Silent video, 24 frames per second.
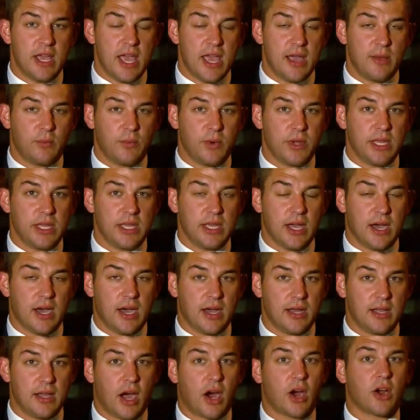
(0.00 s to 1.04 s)
and we
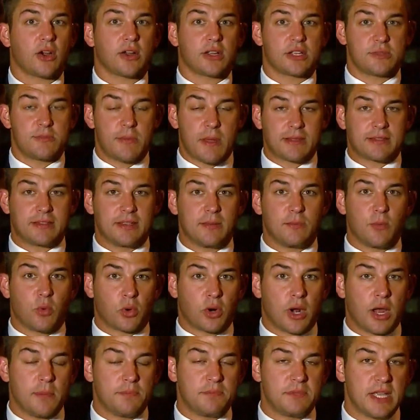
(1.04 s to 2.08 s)
are expecting
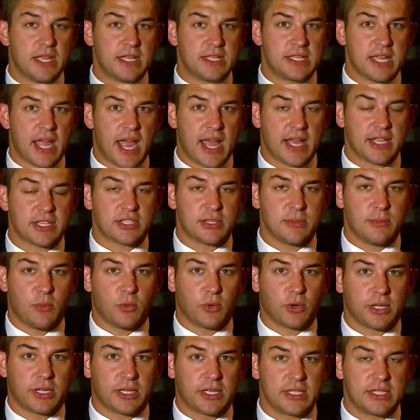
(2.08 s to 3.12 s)
more updates as the
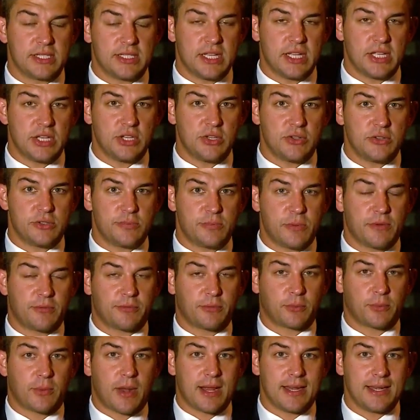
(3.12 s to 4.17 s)
morning continues, but
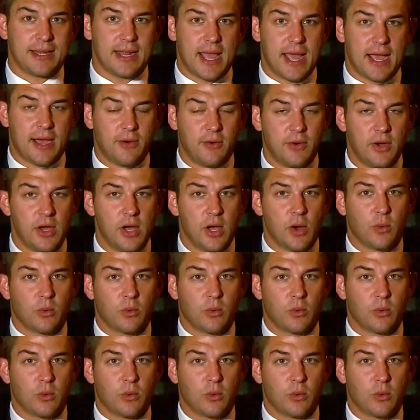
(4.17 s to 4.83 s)
for right now,